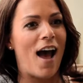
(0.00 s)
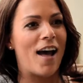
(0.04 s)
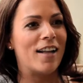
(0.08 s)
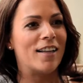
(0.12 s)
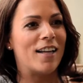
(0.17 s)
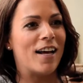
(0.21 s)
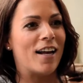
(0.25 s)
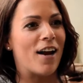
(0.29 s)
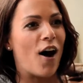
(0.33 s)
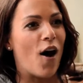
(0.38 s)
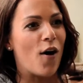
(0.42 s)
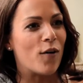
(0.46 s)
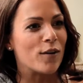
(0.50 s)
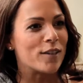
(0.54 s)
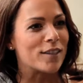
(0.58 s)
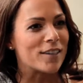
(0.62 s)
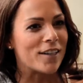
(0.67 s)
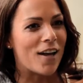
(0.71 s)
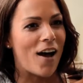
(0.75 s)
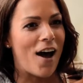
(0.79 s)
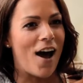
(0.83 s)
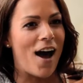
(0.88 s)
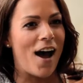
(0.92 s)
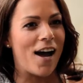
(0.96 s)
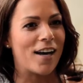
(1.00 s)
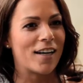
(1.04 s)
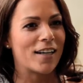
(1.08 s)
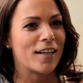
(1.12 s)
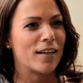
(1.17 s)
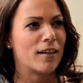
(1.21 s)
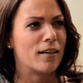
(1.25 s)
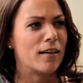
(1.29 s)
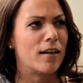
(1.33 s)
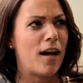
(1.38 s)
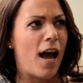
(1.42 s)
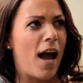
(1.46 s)
And then I was like,
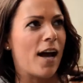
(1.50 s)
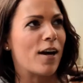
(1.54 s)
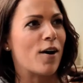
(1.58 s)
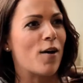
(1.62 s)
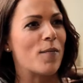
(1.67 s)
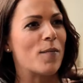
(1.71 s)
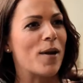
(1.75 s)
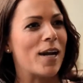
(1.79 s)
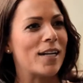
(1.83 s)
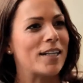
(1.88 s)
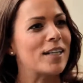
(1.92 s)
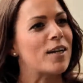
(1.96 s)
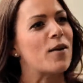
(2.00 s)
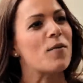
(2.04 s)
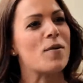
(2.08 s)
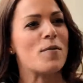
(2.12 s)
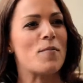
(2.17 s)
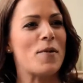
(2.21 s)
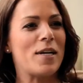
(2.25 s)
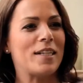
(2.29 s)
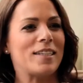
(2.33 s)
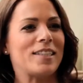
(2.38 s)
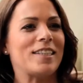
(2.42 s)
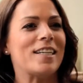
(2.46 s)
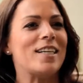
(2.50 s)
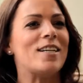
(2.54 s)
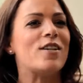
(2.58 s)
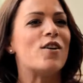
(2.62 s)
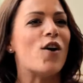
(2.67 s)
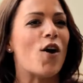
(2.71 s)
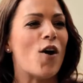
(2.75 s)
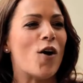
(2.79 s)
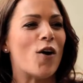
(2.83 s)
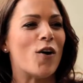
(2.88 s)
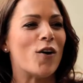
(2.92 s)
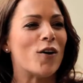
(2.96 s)
hang on, but I think I want to be a
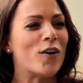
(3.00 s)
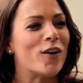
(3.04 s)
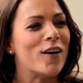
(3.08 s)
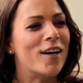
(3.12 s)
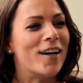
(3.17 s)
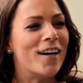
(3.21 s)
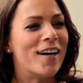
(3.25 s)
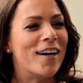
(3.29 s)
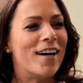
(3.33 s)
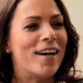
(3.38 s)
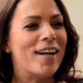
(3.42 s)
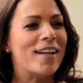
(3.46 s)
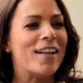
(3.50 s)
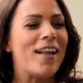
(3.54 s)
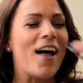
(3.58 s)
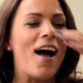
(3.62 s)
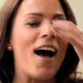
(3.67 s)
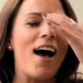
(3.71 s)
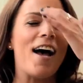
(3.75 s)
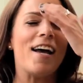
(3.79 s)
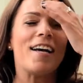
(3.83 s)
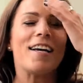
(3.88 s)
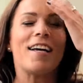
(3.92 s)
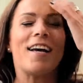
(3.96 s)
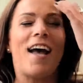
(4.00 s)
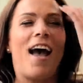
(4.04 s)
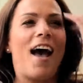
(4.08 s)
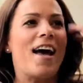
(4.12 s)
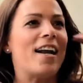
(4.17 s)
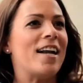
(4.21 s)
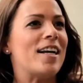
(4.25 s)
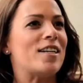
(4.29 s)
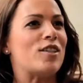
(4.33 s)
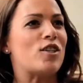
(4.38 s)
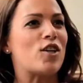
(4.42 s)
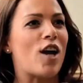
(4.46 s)
CEO. Like,
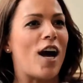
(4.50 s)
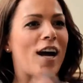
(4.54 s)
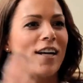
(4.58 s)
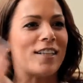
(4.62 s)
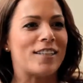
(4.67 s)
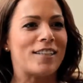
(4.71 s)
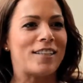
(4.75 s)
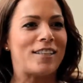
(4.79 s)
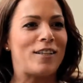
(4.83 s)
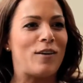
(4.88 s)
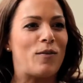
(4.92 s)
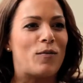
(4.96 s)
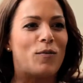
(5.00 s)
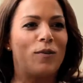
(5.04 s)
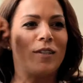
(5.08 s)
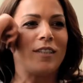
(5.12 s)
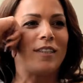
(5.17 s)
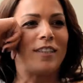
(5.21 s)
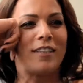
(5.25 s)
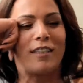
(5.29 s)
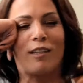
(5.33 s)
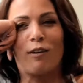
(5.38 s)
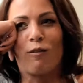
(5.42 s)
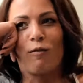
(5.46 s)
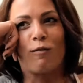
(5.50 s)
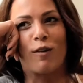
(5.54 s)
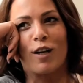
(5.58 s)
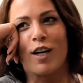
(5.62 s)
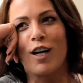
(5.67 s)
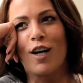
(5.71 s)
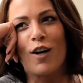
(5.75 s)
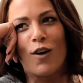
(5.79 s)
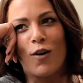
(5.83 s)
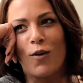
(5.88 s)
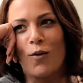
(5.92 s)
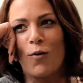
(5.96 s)
and it just was
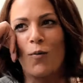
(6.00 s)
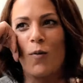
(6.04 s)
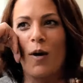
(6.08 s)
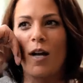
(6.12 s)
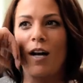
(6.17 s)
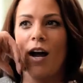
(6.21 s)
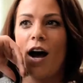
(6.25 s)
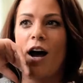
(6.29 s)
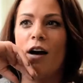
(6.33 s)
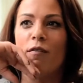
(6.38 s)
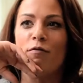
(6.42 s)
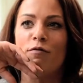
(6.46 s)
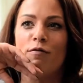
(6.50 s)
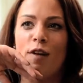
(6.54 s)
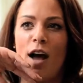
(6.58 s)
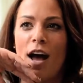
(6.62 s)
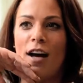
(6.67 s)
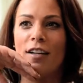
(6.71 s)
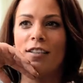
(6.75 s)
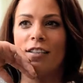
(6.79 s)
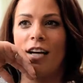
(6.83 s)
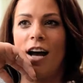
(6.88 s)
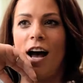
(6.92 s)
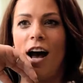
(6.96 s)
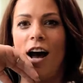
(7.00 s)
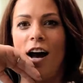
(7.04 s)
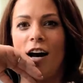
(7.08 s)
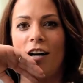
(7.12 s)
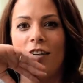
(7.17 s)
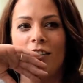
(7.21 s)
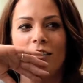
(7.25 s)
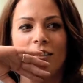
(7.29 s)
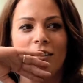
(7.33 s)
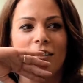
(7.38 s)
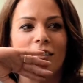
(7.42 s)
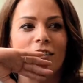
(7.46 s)
surreal when I found
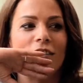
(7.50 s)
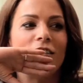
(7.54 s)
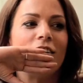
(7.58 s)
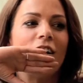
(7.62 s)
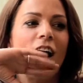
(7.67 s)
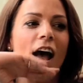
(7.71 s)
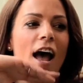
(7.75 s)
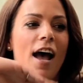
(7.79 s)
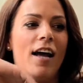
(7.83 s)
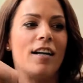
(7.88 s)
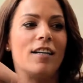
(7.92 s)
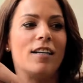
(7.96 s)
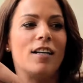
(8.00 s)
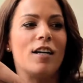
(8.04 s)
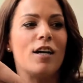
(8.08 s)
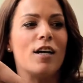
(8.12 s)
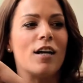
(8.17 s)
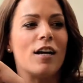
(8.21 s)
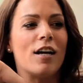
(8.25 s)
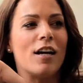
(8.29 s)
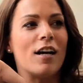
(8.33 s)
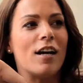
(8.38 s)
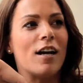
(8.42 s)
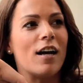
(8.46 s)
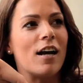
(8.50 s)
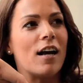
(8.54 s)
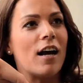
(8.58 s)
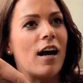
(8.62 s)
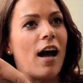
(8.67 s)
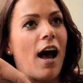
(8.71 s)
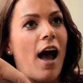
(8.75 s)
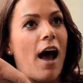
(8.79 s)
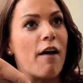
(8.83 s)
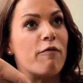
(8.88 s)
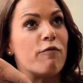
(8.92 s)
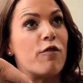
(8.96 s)
out. And
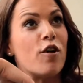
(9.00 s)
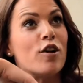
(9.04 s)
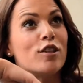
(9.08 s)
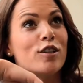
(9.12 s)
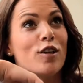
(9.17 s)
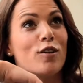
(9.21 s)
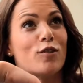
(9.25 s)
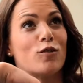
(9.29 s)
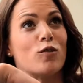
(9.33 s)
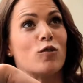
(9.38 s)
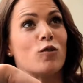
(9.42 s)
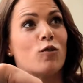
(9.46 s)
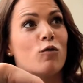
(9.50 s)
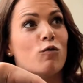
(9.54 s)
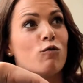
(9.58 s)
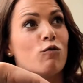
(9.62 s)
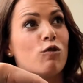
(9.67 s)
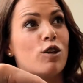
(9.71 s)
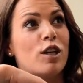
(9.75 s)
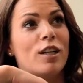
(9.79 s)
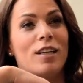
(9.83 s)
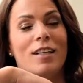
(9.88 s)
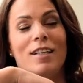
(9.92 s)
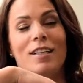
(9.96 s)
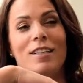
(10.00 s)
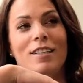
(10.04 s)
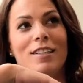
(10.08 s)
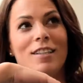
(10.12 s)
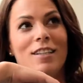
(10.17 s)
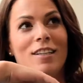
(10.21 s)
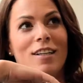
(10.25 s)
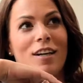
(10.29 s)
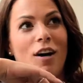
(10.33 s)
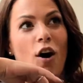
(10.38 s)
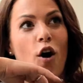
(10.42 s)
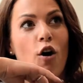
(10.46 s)
at first I was really
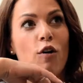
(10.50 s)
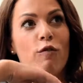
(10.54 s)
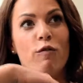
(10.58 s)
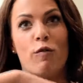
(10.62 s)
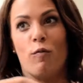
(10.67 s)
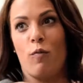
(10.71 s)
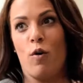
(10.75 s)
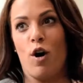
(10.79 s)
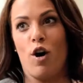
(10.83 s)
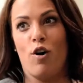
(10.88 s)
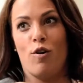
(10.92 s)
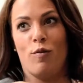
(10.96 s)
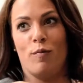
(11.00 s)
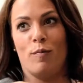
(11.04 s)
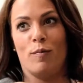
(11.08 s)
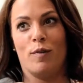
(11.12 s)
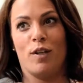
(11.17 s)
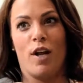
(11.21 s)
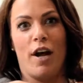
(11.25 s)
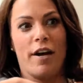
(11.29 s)
overwhelmed.